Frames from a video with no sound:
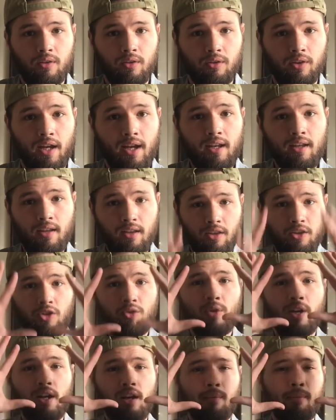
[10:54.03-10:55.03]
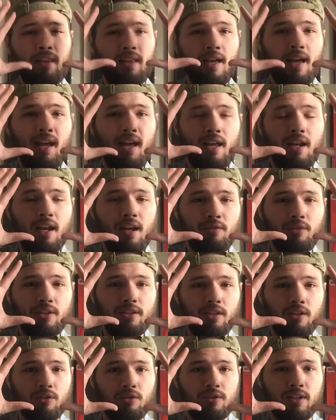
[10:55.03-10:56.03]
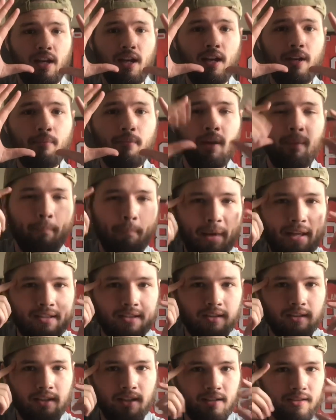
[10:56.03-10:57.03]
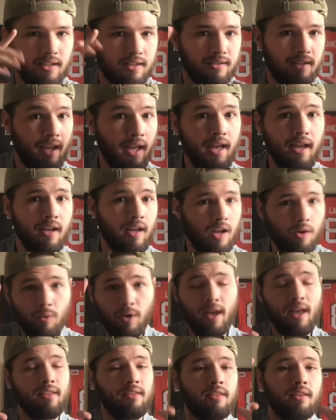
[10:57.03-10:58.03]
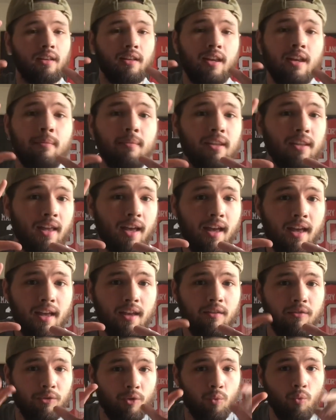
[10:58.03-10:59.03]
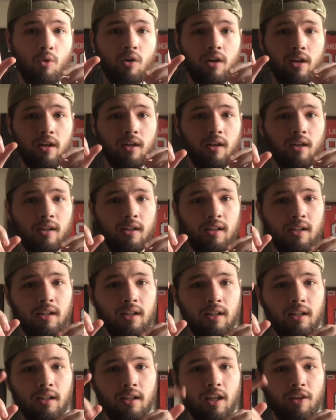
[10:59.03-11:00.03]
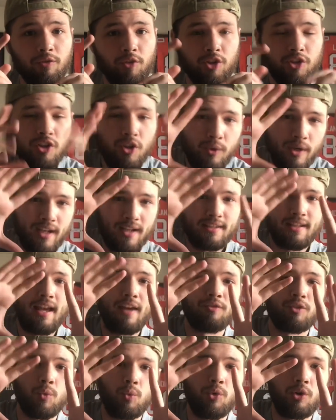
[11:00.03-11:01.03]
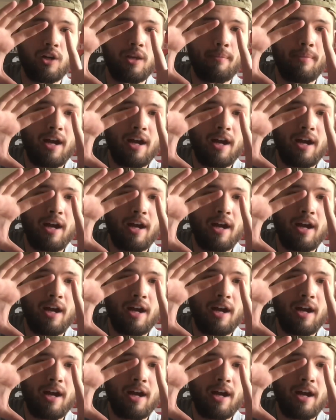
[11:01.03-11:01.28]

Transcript: Okay? You hit him in the head every single time. Mentally, he's going to say, hey, I don't want anything to hit me in the head, for one. And for two, he doesn't have to worry